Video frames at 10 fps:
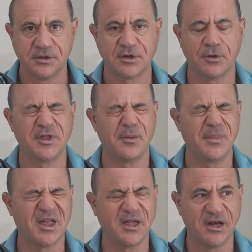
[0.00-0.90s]
So the
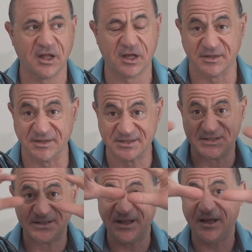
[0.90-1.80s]
ability to
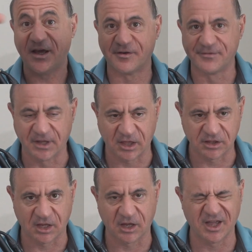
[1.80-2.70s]
see
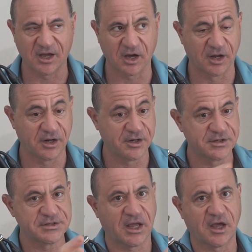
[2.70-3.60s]
everything,
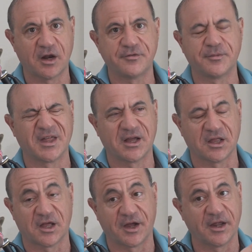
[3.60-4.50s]
understand from the
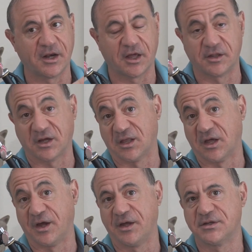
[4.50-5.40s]
client and the
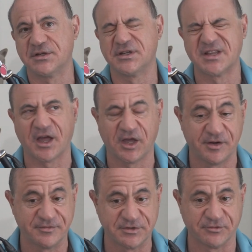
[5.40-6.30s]
client's
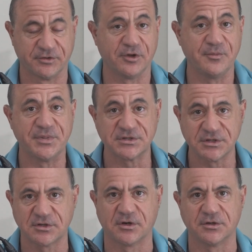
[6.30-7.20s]
executives the real
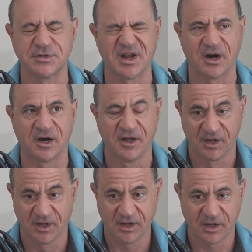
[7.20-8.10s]
business goals here,
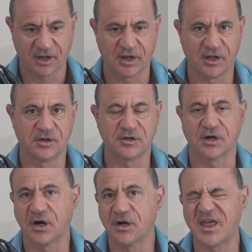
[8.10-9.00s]
and
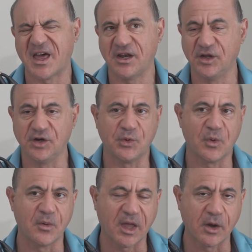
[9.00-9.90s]
turn that
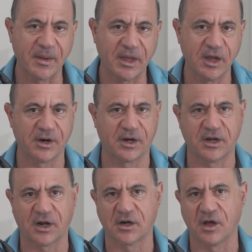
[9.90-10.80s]
into a coherent
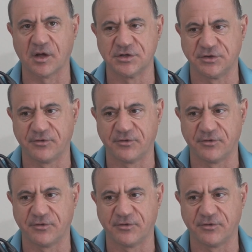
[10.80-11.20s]
technology